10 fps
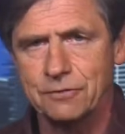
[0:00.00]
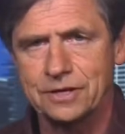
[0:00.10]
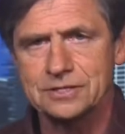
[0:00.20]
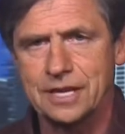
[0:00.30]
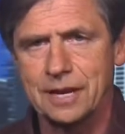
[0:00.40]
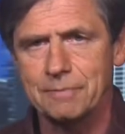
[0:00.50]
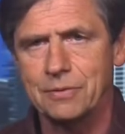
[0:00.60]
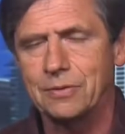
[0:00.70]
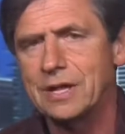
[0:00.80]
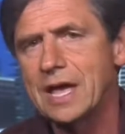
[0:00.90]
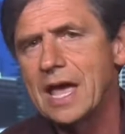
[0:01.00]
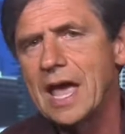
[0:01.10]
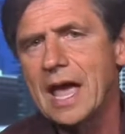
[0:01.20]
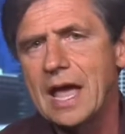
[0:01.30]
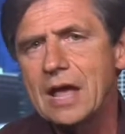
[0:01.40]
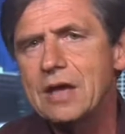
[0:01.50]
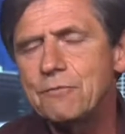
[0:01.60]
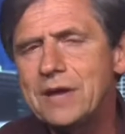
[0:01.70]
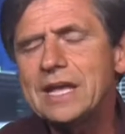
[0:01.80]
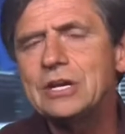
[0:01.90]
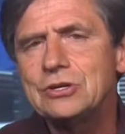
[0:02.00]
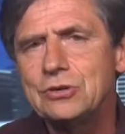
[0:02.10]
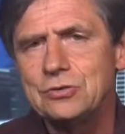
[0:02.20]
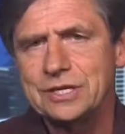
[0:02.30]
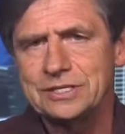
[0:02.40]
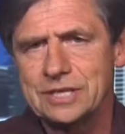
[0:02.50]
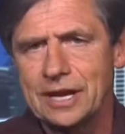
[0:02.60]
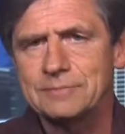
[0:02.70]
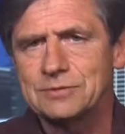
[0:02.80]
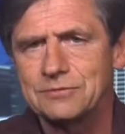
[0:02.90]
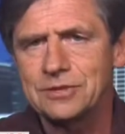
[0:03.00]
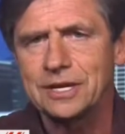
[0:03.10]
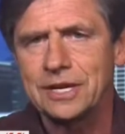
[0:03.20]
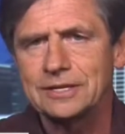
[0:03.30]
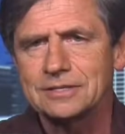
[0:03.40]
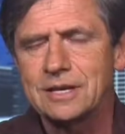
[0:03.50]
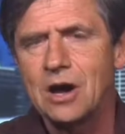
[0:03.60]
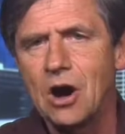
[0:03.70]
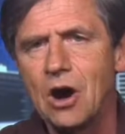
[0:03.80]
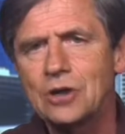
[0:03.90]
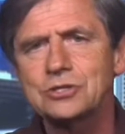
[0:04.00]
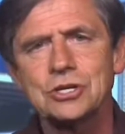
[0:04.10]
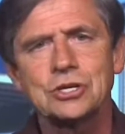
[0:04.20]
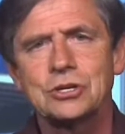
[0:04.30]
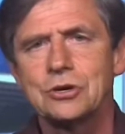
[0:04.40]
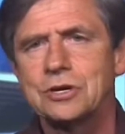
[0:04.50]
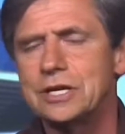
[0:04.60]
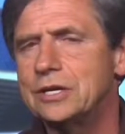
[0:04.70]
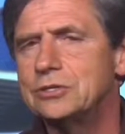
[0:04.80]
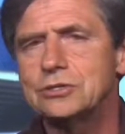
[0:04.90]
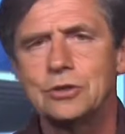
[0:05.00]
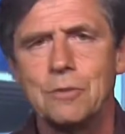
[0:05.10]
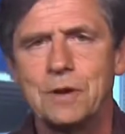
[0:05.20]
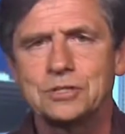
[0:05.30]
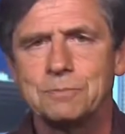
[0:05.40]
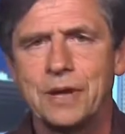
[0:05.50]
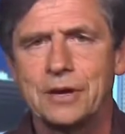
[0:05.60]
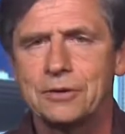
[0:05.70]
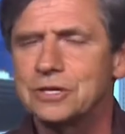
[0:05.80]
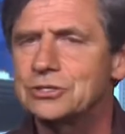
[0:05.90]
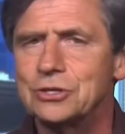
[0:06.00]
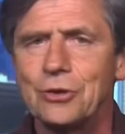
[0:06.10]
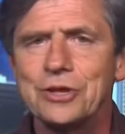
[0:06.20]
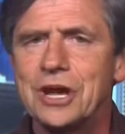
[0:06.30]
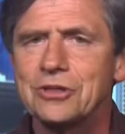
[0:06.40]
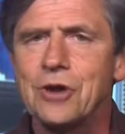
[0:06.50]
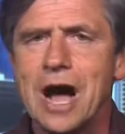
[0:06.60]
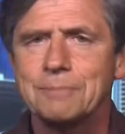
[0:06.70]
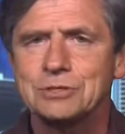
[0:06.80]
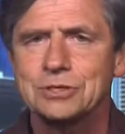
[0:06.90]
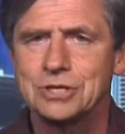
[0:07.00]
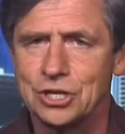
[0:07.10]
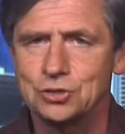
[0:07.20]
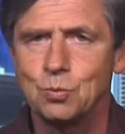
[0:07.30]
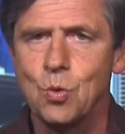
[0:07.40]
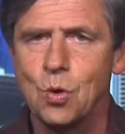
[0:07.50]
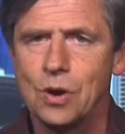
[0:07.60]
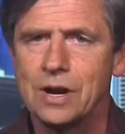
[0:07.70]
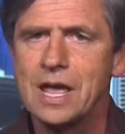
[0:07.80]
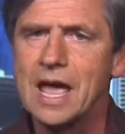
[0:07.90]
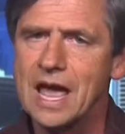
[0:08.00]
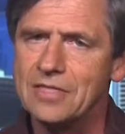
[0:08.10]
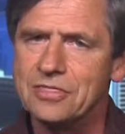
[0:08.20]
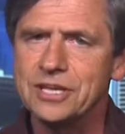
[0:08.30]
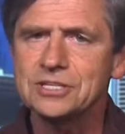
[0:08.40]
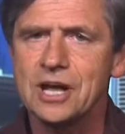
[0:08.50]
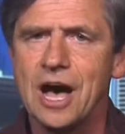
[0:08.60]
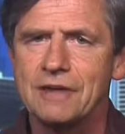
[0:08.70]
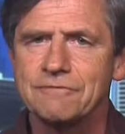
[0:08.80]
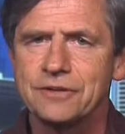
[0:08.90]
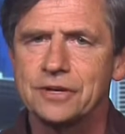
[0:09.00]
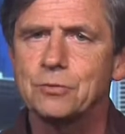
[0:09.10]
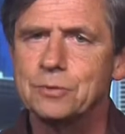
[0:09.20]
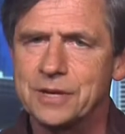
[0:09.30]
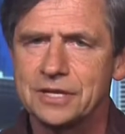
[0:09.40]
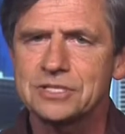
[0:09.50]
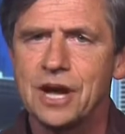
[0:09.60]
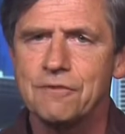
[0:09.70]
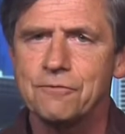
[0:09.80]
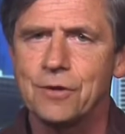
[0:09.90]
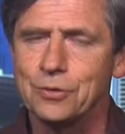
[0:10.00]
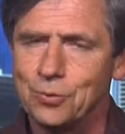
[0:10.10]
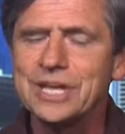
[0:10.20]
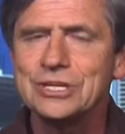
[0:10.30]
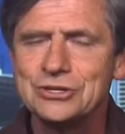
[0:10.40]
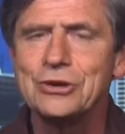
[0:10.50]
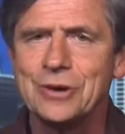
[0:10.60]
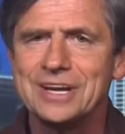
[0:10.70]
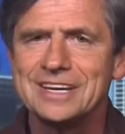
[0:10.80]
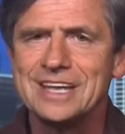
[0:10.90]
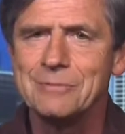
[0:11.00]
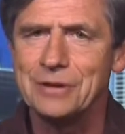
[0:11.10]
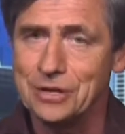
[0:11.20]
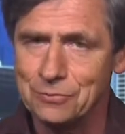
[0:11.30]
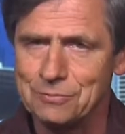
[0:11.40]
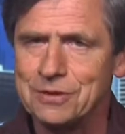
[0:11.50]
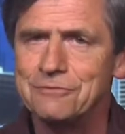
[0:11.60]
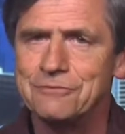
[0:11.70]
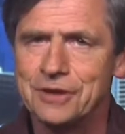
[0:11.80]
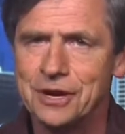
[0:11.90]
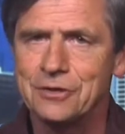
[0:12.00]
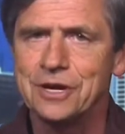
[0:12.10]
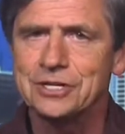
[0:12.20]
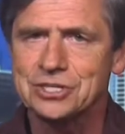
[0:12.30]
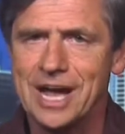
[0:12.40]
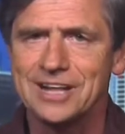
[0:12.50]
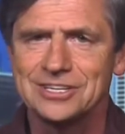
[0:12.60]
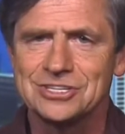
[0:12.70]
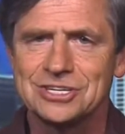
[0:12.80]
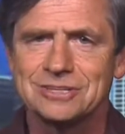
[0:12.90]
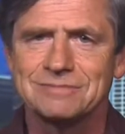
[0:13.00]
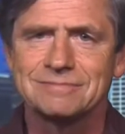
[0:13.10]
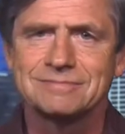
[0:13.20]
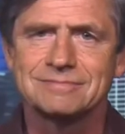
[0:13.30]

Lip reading: for example. If we can do these types of things, our security is so much better because the only other option is war. And this conflict would be a tough one. We can do it, but it would be very challenging.